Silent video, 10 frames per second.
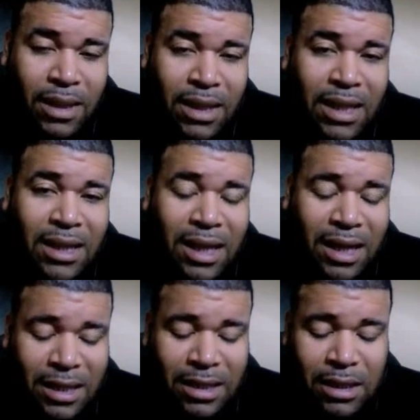they
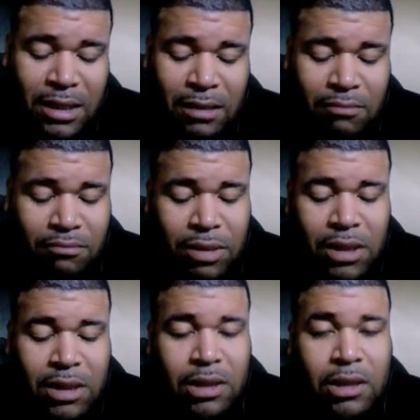think it's
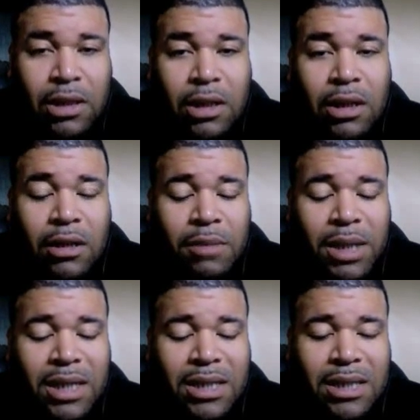just good
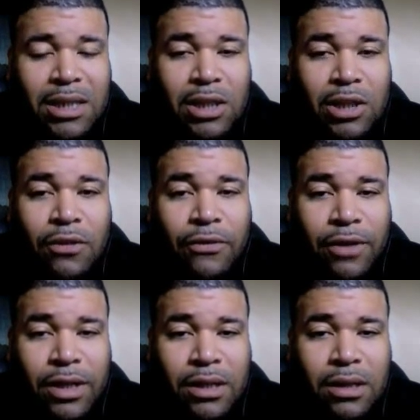because it's
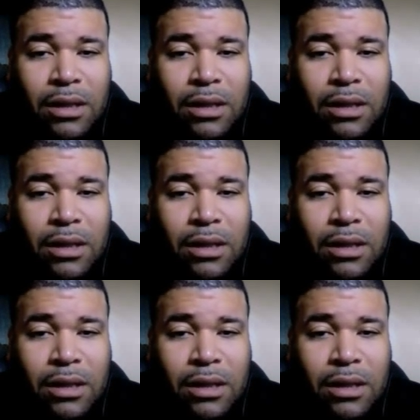different.